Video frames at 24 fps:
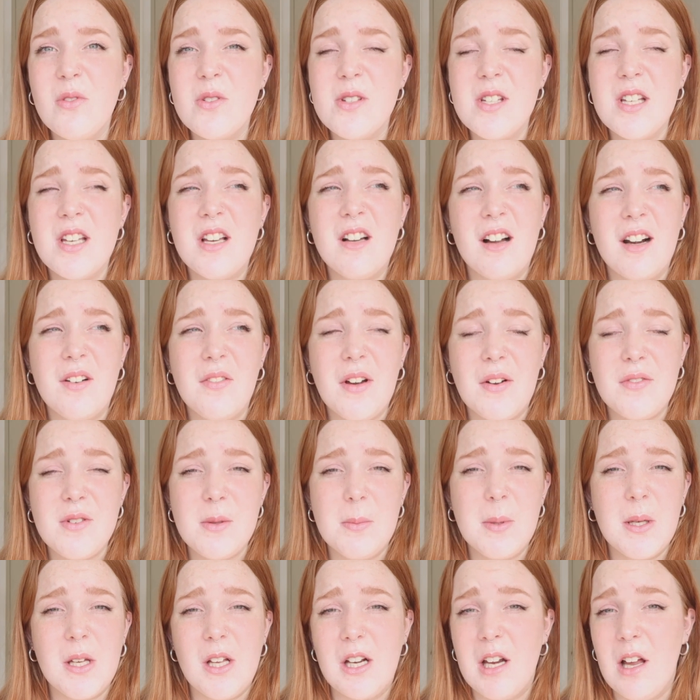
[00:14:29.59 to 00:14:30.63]
Obviously you kind of have
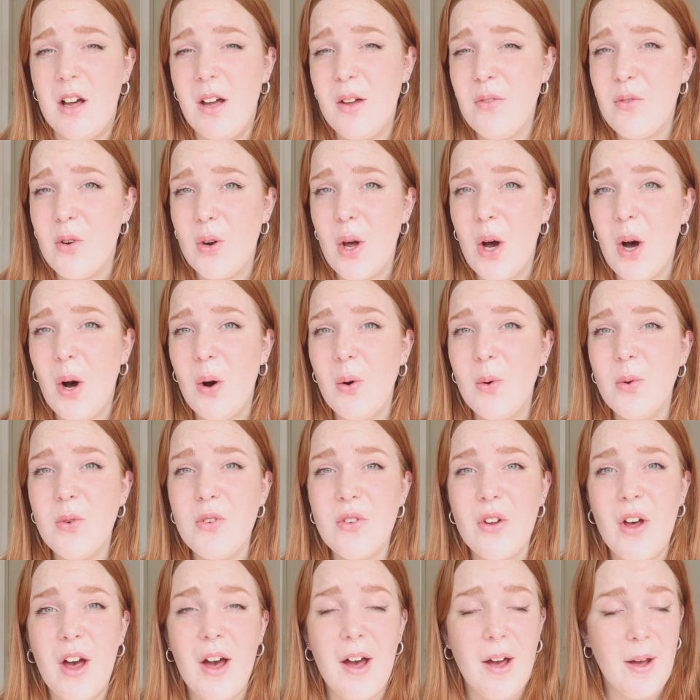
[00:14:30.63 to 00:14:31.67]
to put your life on
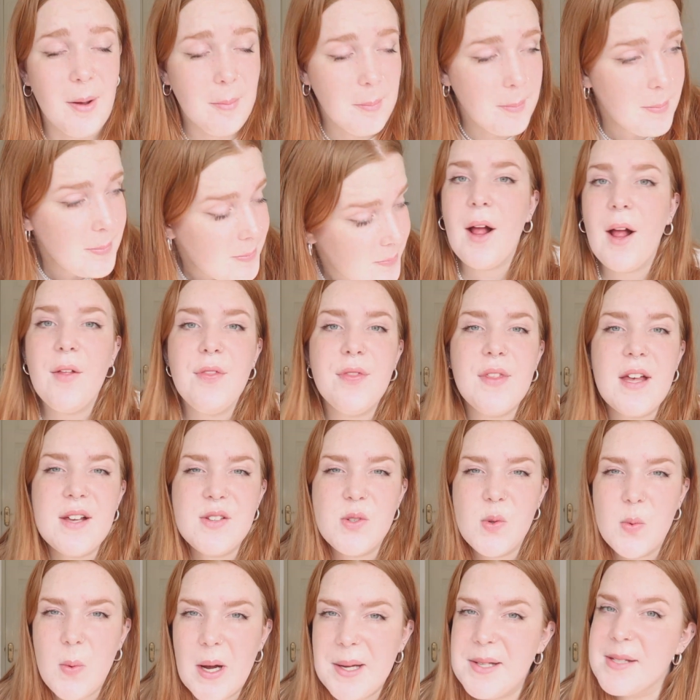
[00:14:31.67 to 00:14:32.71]
hold.
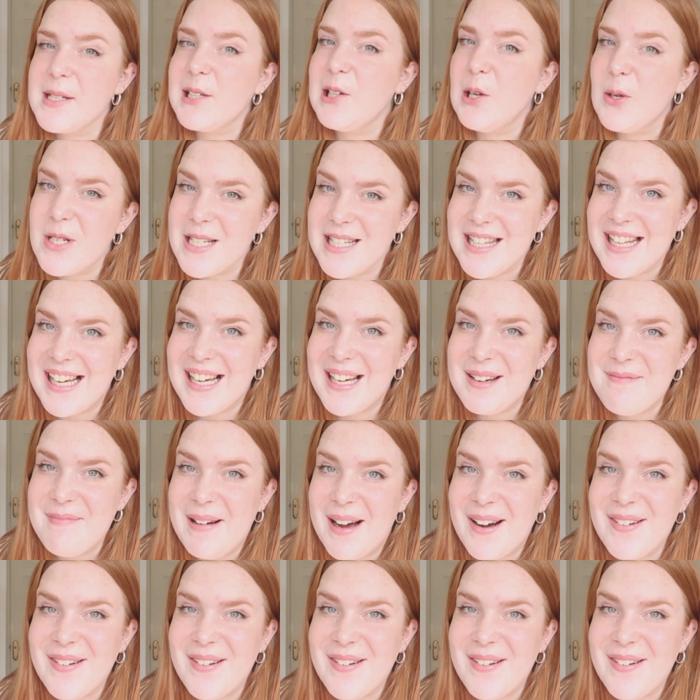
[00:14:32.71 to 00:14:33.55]
There's always a lot to think